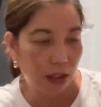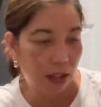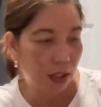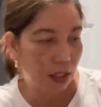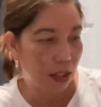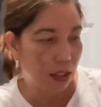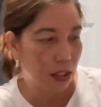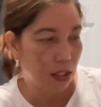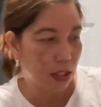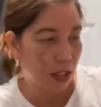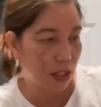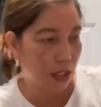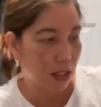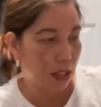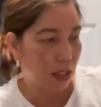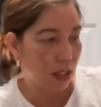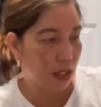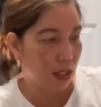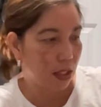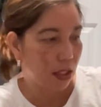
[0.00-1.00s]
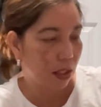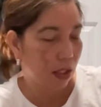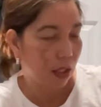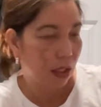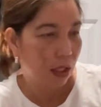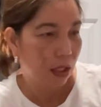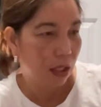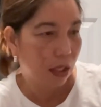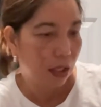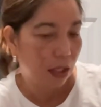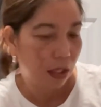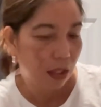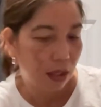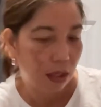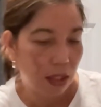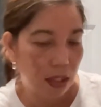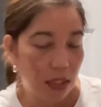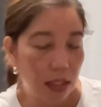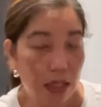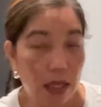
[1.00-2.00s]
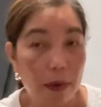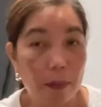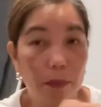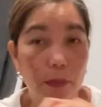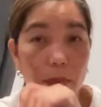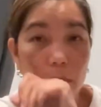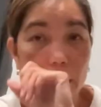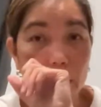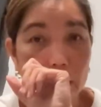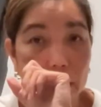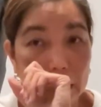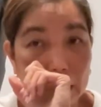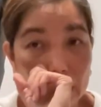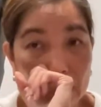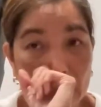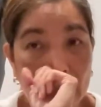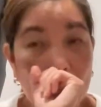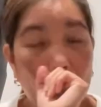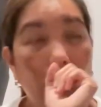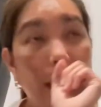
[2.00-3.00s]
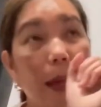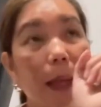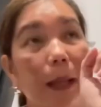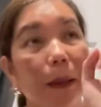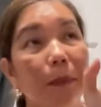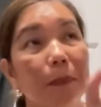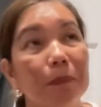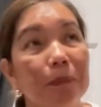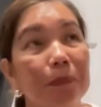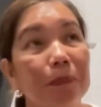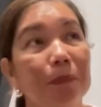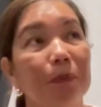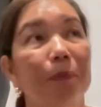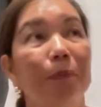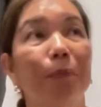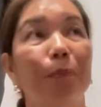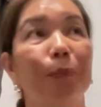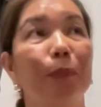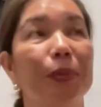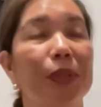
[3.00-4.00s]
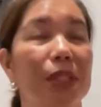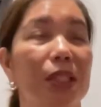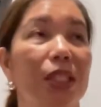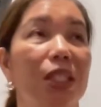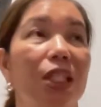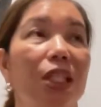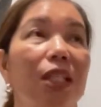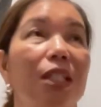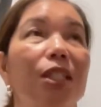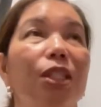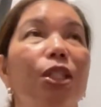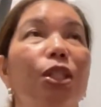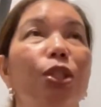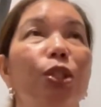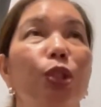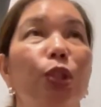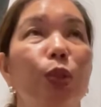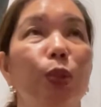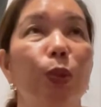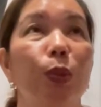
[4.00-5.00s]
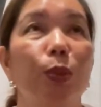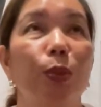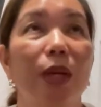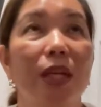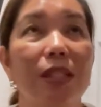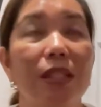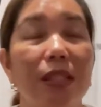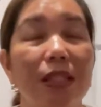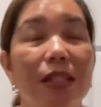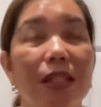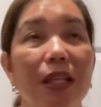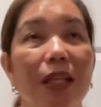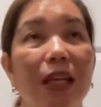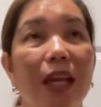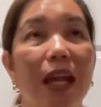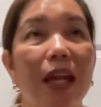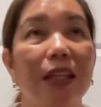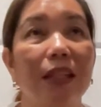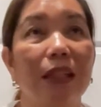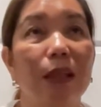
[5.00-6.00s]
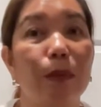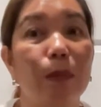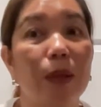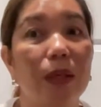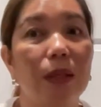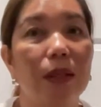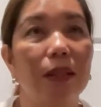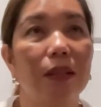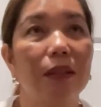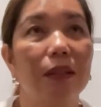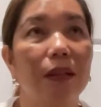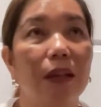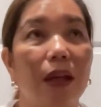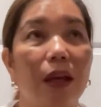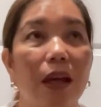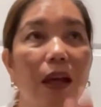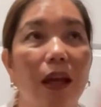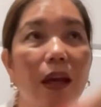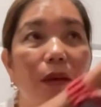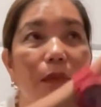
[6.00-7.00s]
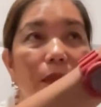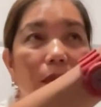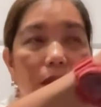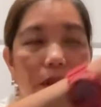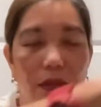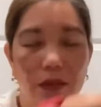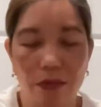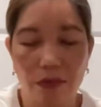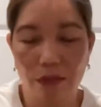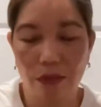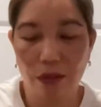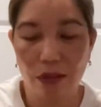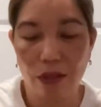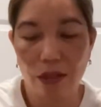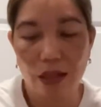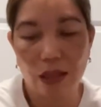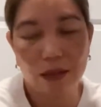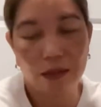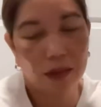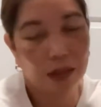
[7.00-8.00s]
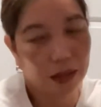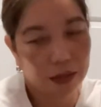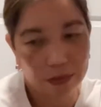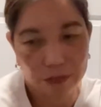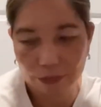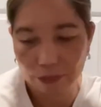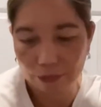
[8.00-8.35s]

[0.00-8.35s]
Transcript: this December. I purchased new dresses again, even I have a lot there